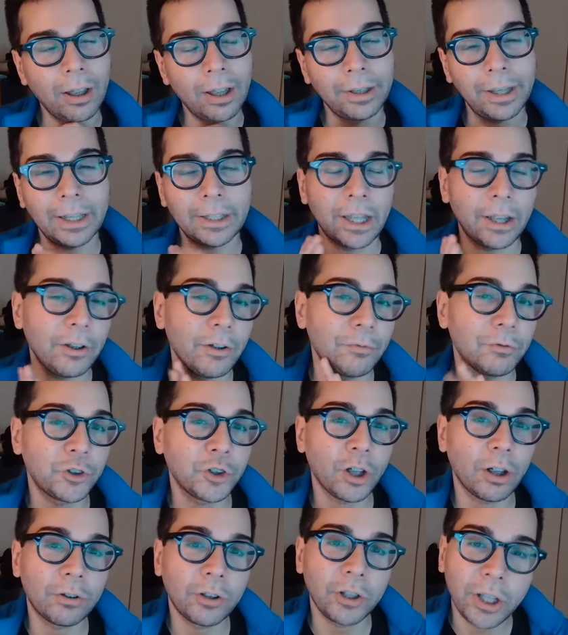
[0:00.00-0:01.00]
things that you've
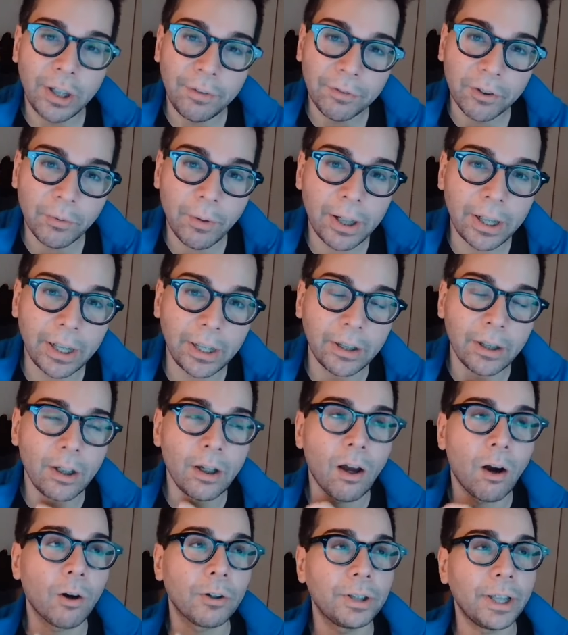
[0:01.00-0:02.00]
achieved already
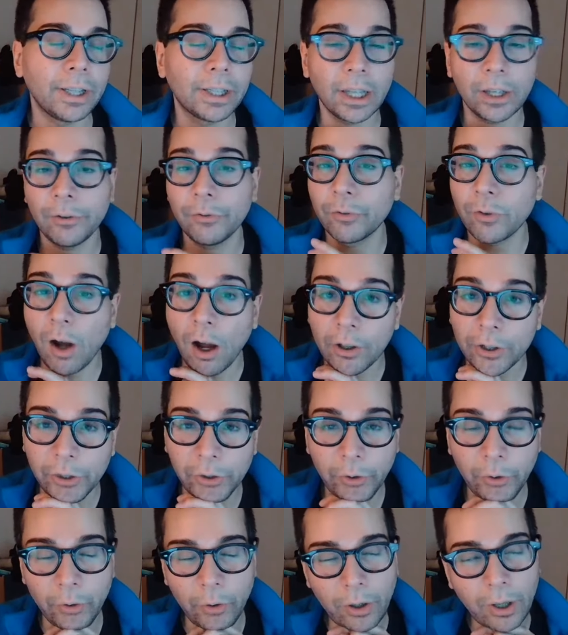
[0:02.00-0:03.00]
or things that you've gone
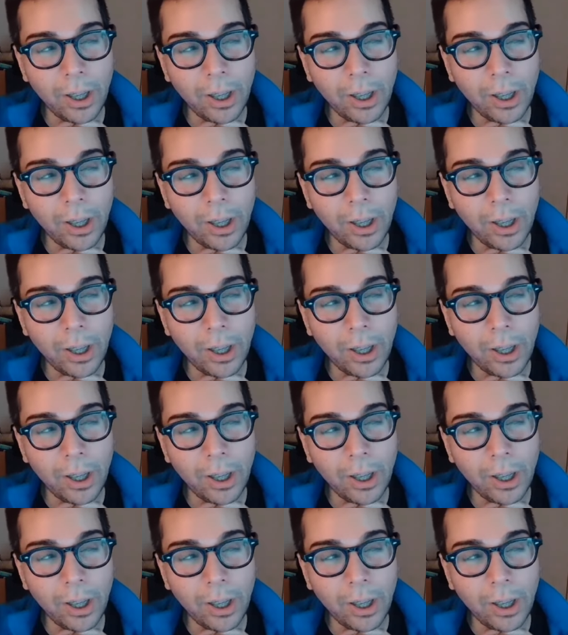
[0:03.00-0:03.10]
through.